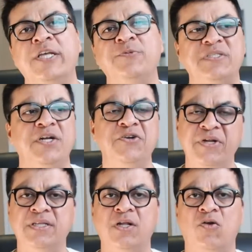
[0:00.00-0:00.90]
express
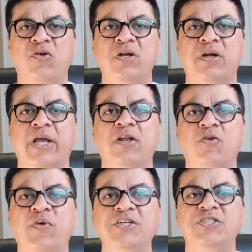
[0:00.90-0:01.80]
entry in the regular regular
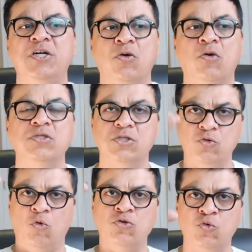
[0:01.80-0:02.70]
fashion and draws, the
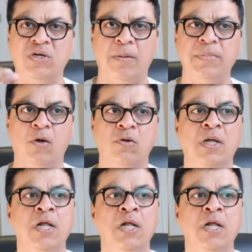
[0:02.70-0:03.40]
scores could come down.